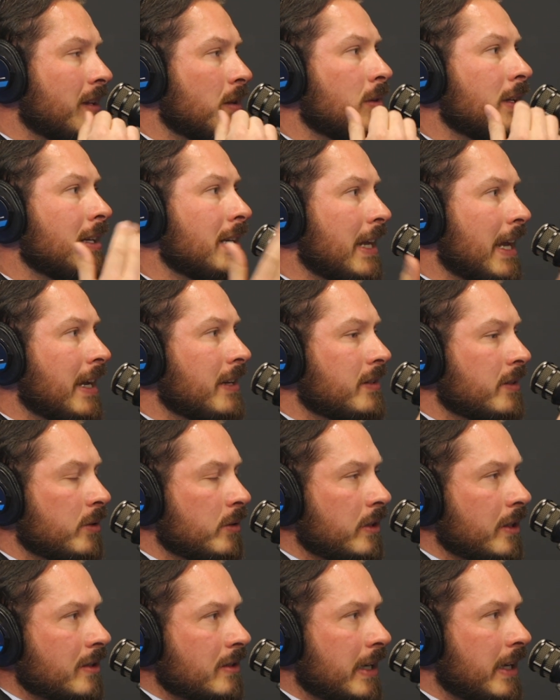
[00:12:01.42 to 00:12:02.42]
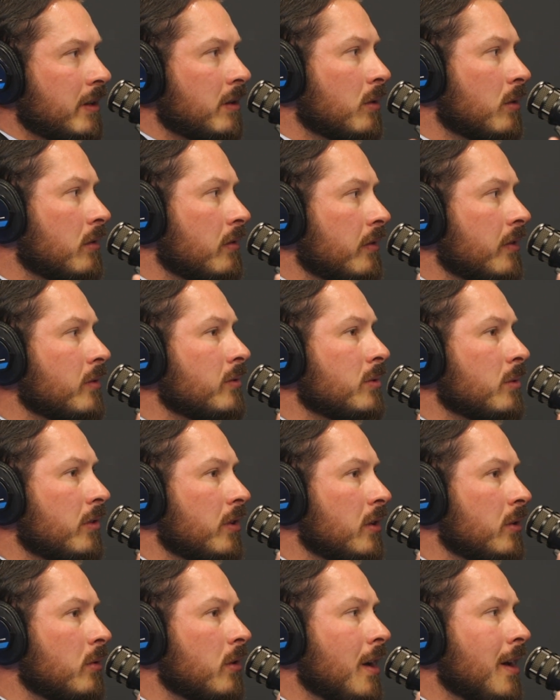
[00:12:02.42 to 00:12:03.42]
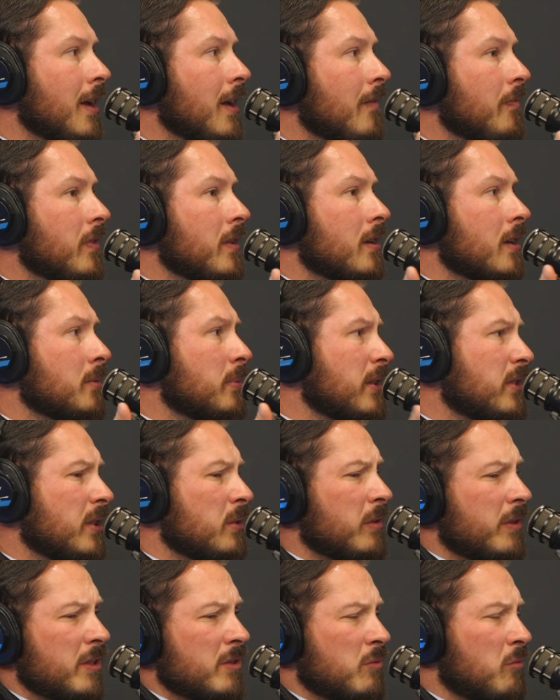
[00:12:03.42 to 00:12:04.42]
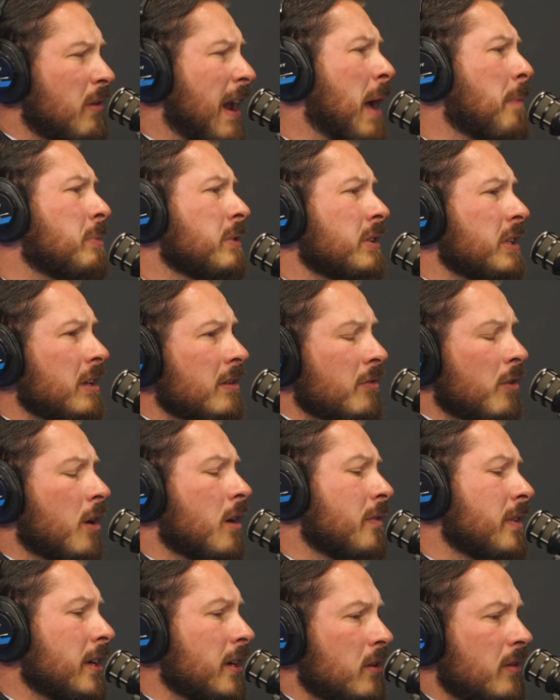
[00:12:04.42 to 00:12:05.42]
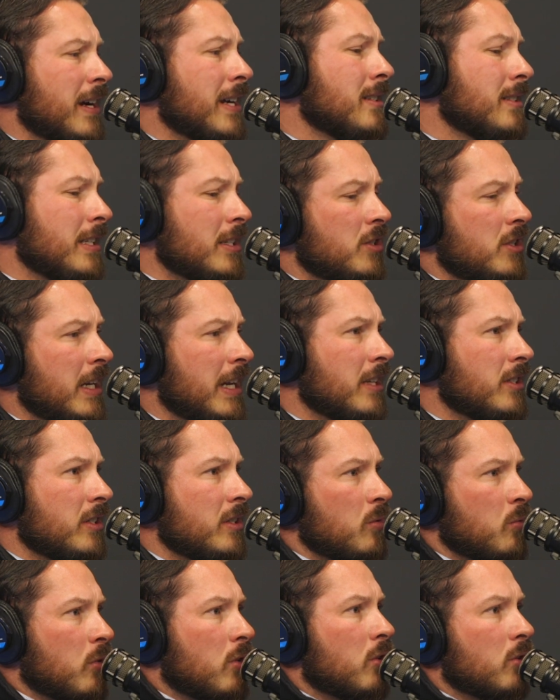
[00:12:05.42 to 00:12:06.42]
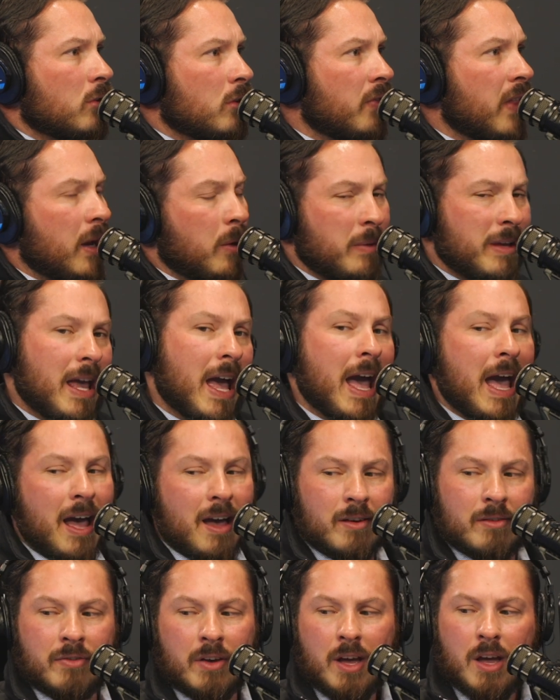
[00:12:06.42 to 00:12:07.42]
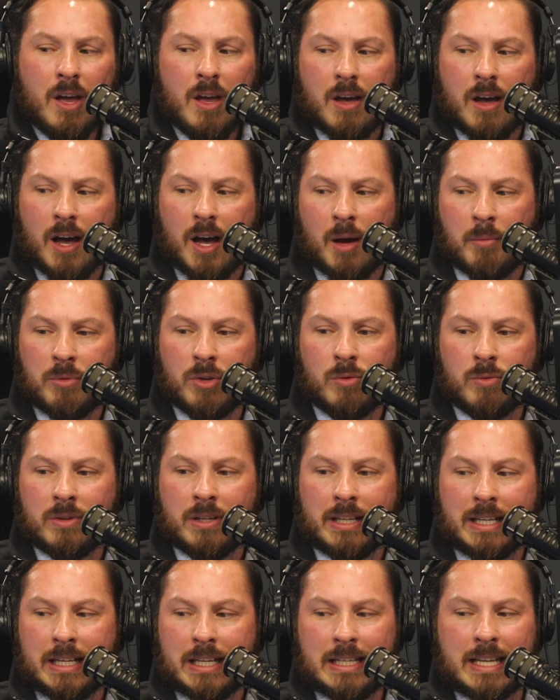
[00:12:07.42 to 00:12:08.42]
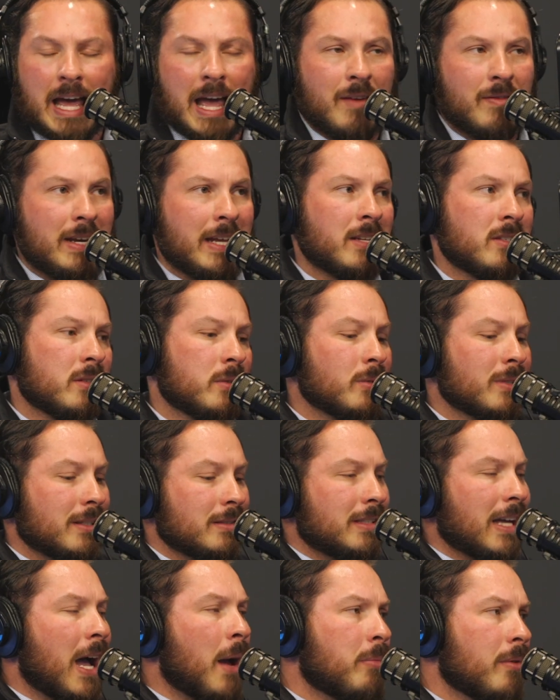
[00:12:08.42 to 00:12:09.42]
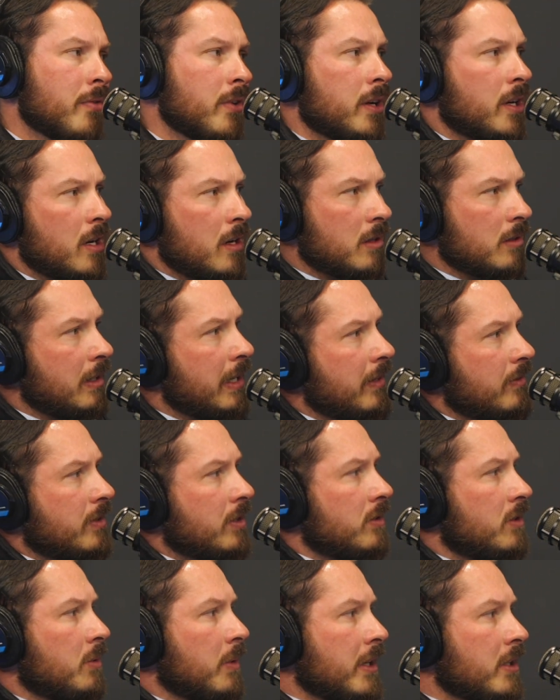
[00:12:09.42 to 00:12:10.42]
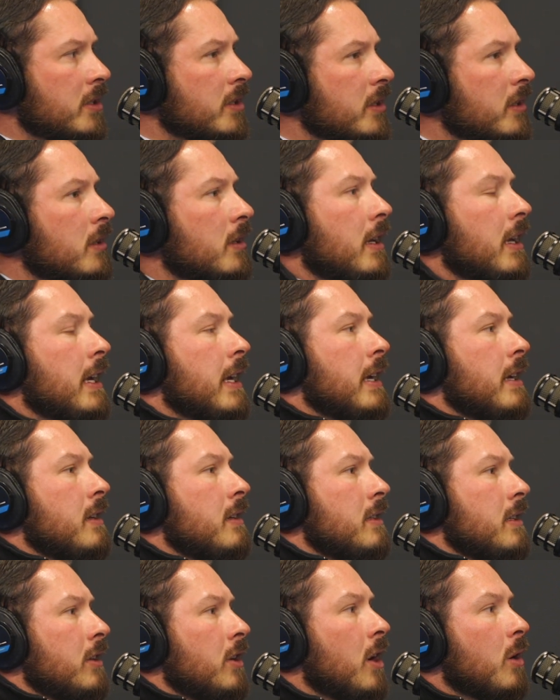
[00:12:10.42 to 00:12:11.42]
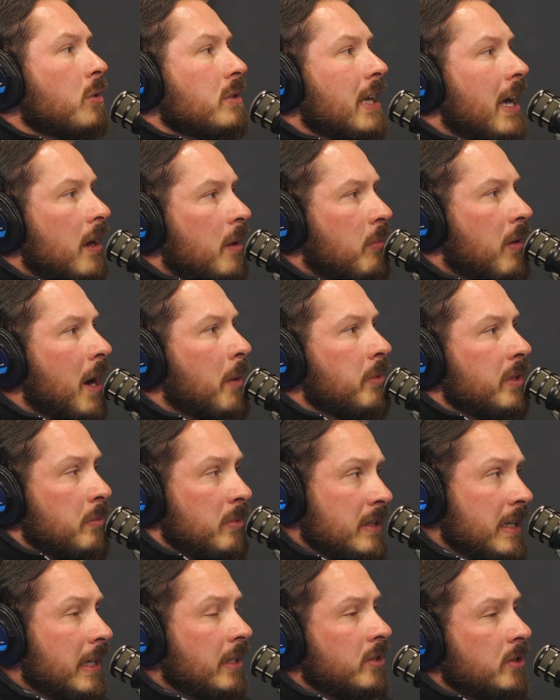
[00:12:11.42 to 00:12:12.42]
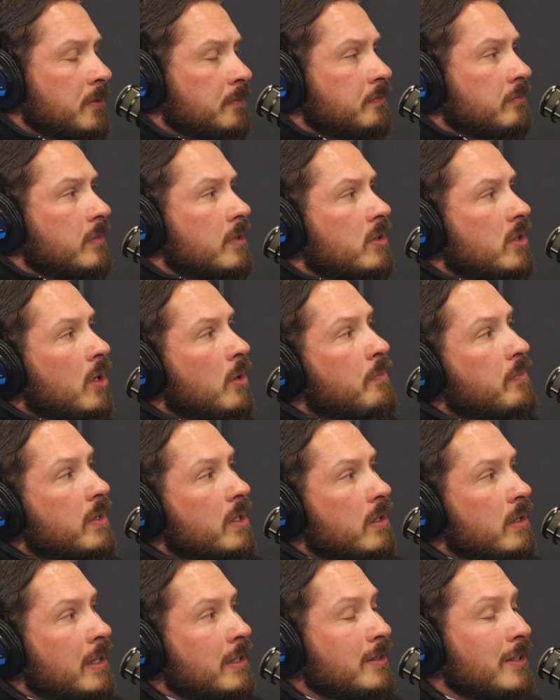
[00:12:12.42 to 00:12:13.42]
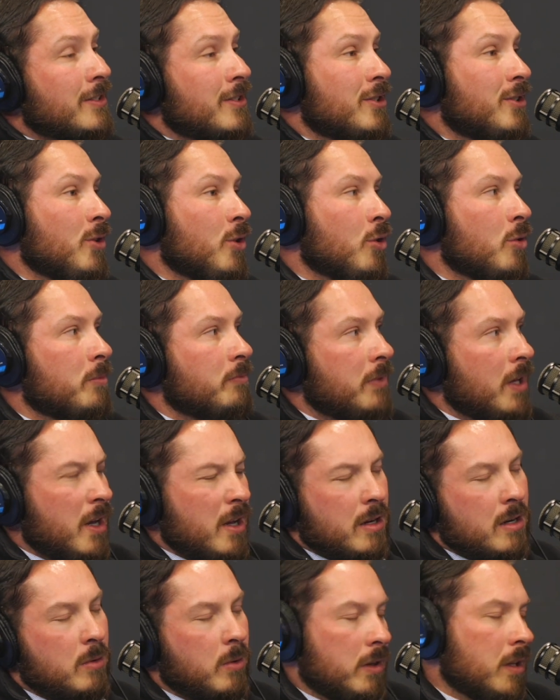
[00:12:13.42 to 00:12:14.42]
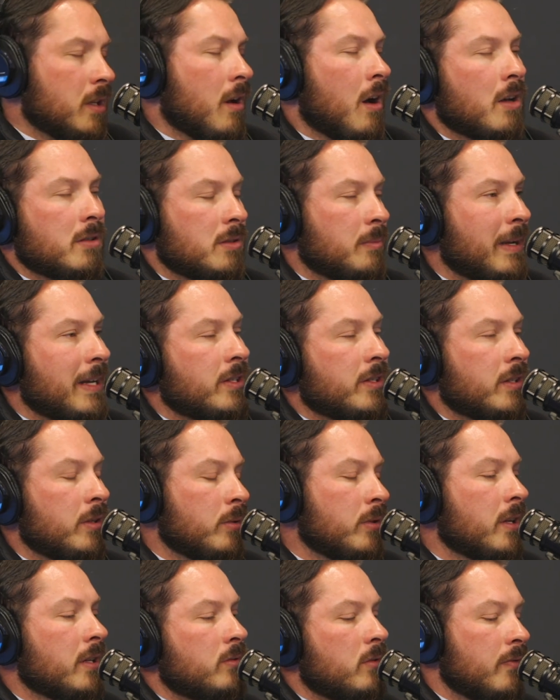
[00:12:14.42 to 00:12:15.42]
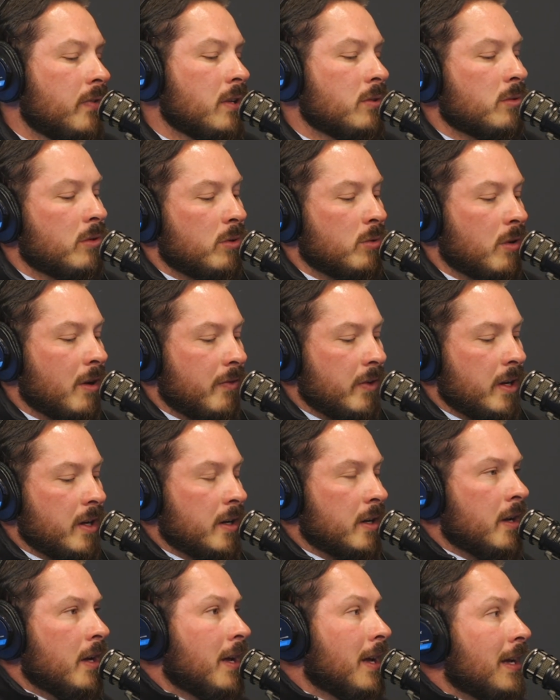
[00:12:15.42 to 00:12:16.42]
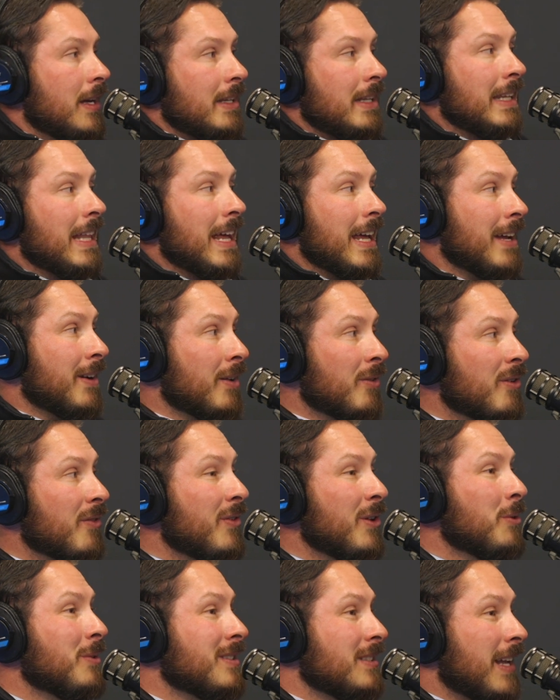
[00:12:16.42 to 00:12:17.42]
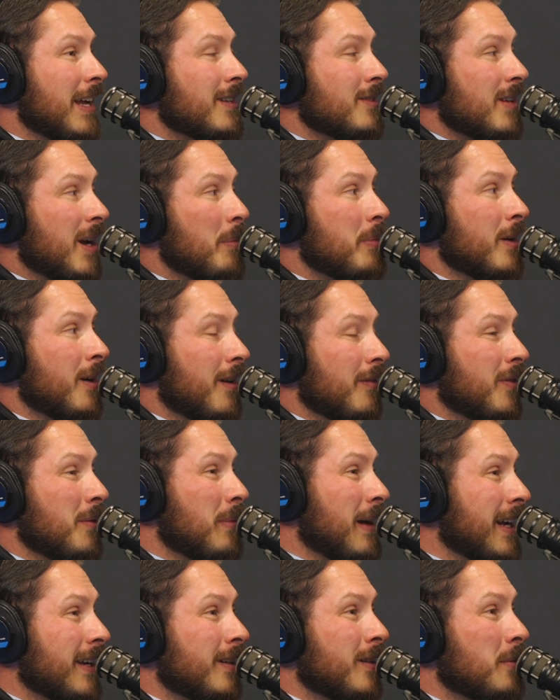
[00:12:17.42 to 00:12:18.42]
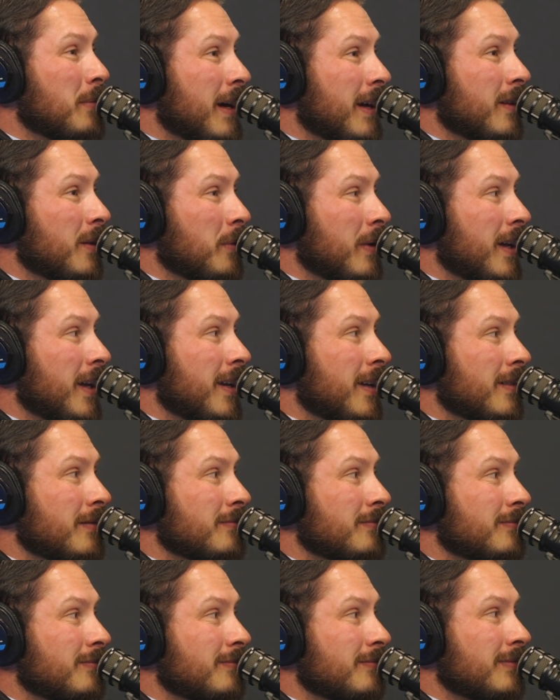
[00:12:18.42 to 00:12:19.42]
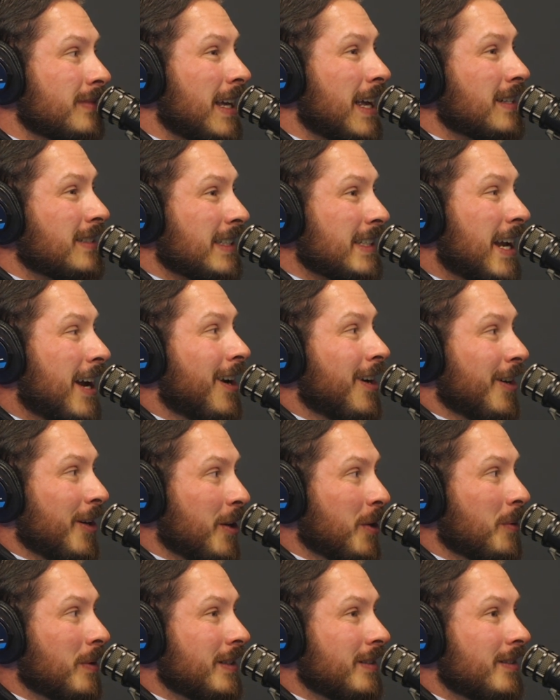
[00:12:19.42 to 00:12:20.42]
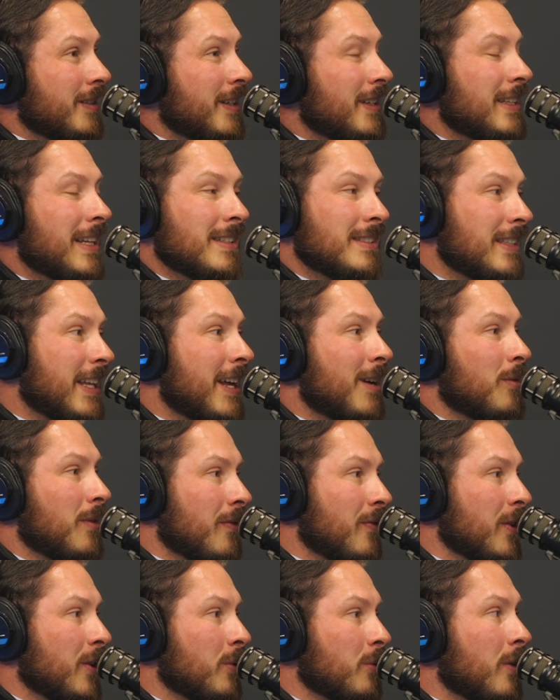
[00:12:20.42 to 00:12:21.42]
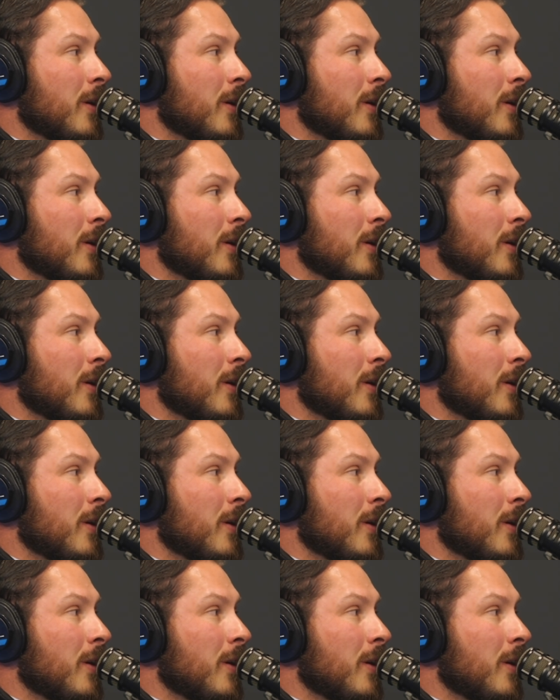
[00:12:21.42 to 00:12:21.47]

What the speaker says: You need an agent who does annual reviews with you, especially with this rapidly evolving, crazy changing world that we have. You really need to have an agent who's on top of your current life situation and knows how to properly protect you. So let's assume you're with an awesome agent who does reviews with you every year. Then a review is not dropping off a binder, by the way, asking how you're doing. That's not a review.